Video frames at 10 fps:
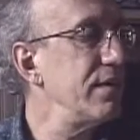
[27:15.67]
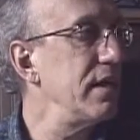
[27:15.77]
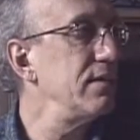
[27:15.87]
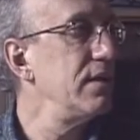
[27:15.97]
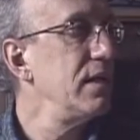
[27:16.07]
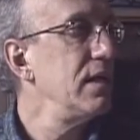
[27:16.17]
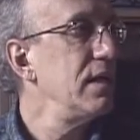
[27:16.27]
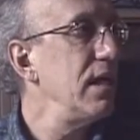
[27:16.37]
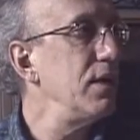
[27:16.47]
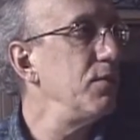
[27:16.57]
Mm-hmm.
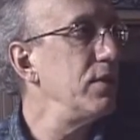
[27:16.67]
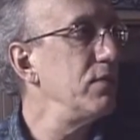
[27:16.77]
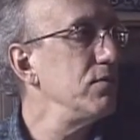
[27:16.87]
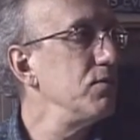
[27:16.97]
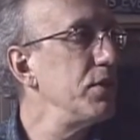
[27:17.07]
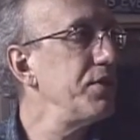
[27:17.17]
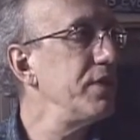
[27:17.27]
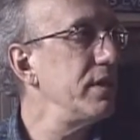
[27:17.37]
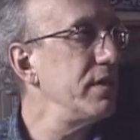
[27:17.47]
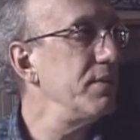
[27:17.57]
I would wish
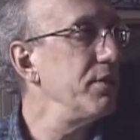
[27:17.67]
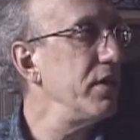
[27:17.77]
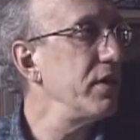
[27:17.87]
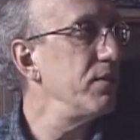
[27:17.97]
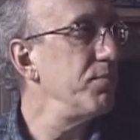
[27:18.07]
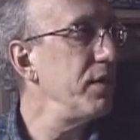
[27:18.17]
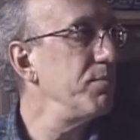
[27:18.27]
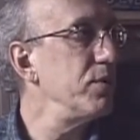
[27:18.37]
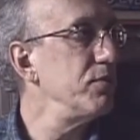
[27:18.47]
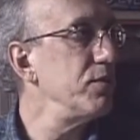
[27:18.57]
that the American
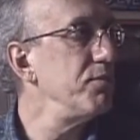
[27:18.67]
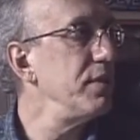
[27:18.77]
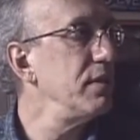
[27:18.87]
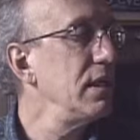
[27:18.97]
people would